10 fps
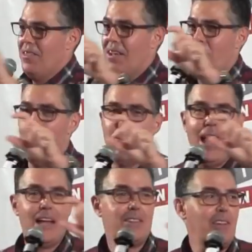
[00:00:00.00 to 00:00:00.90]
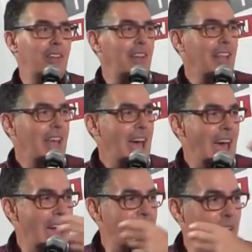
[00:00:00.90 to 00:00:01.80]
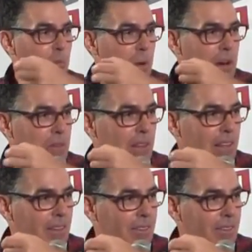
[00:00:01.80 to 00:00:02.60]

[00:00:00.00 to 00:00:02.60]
The coaxial had a weird little...